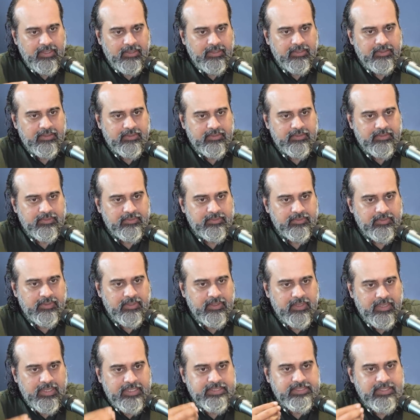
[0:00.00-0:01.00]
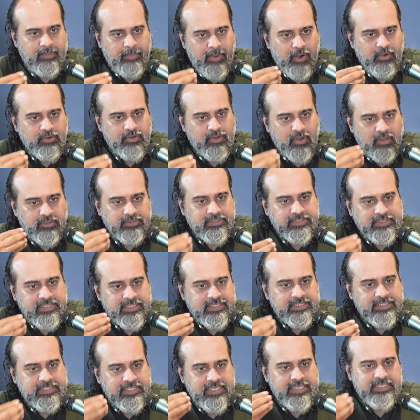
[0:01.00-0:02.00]
being, is about
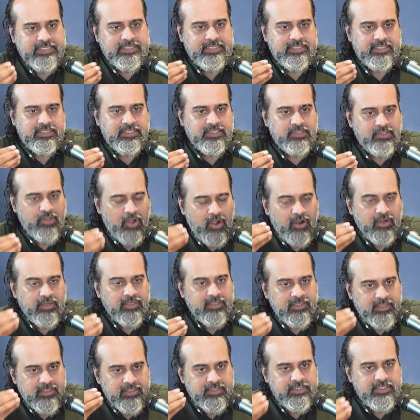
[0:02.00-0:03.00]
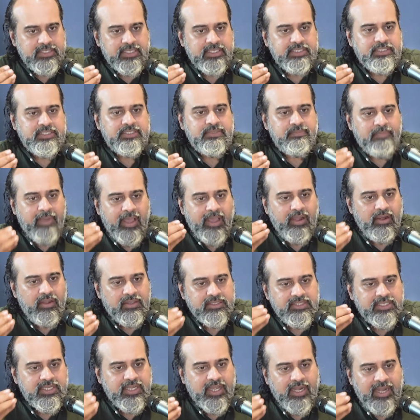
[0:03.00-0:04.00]
consciousness, not just
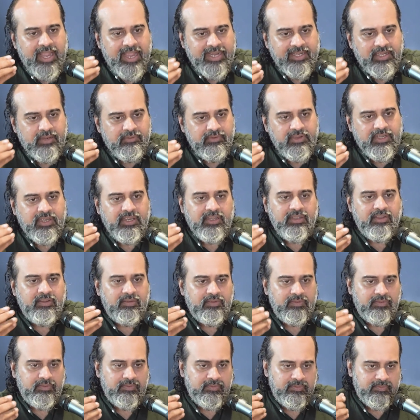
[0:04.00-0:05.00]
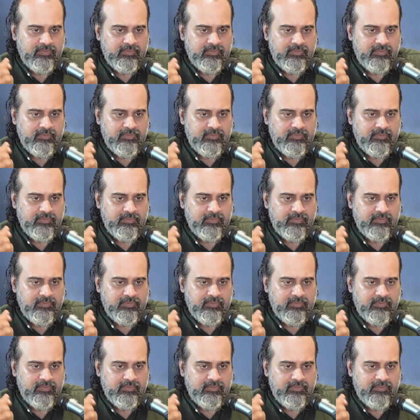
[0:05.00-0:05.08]
biological activity.